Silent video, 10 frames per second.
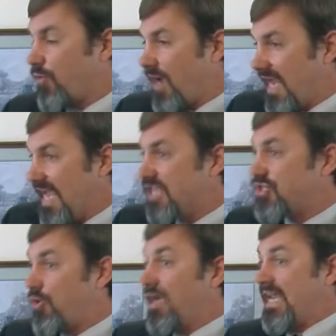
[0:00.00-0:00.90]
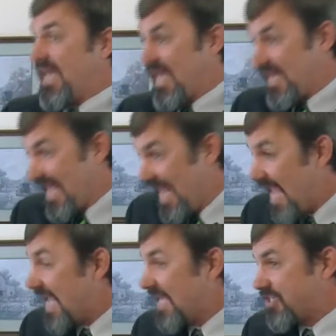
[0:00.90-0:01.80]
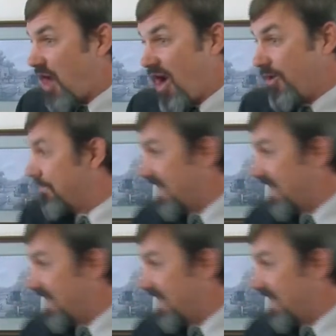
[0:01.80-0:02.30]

what he's doing and that he gets honored,